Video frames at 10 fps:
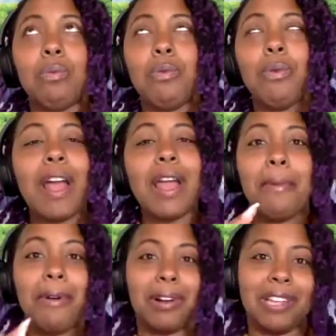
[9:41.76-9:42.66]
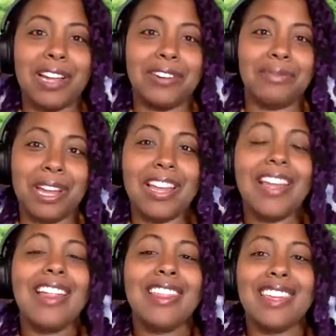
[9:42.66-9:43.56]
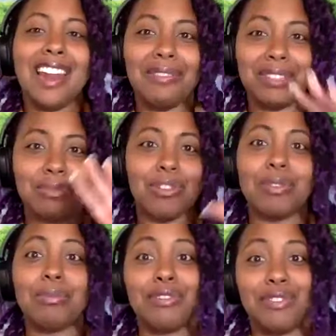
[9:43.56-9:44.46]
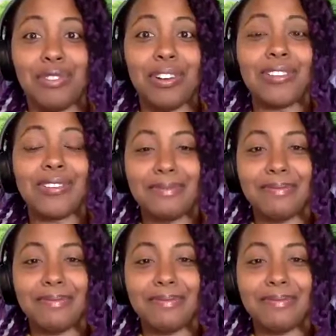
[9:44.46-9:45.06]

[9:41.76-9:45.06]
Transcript: way more aligned way than I was moving before.